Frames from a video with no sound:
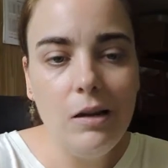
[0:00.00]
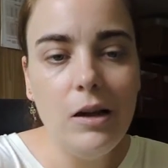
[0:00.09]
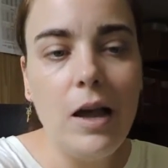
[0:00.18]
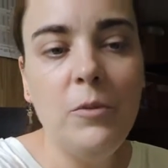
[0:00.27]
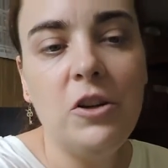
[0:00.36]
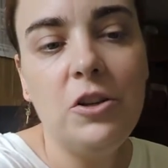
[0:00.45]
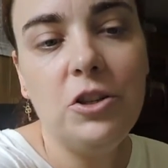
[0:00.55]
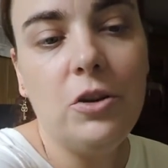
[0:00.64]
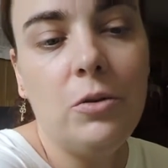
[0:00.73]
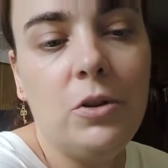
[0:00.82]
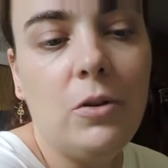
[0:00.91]
I'm gonna
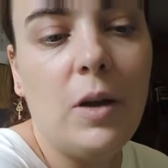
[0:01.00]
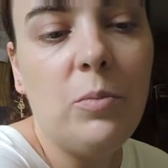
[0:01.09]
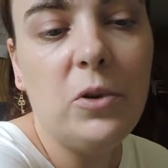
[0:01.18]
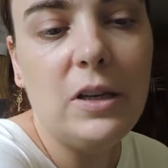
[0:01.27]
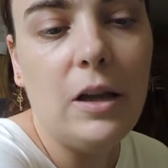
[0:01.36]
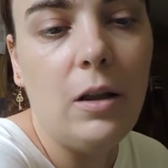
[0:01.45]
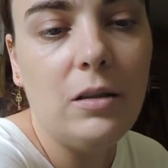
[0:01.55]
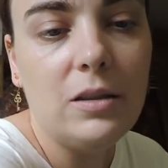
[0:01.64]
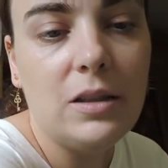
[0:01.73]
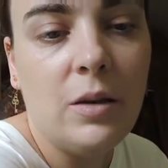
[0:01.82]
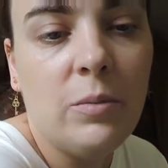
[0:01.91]
show you, I put all the
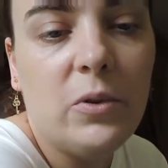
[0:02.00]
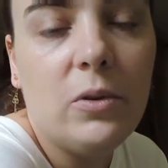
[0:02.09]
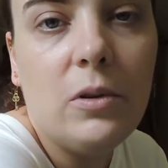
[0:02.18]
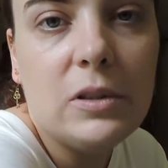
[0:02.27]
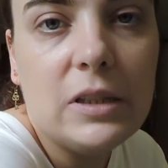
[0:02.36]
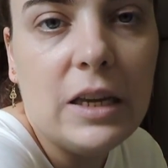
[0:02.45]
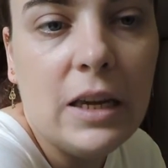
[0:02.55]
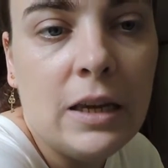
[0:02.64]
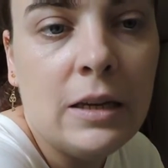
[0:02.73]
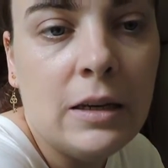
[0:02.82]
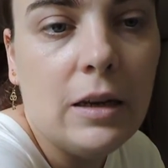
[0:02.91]
samples
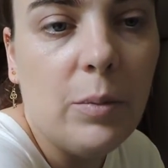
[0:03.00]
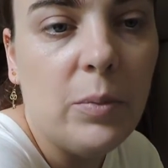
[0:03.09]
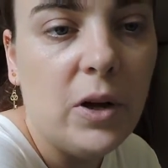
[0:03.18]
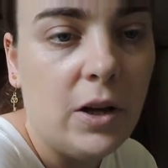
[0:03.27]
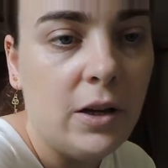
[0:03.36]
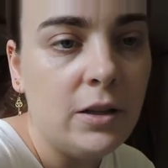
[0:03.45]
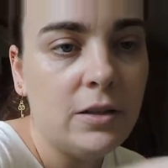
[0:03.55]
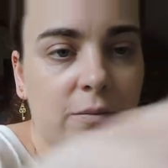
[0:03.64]
in a pot,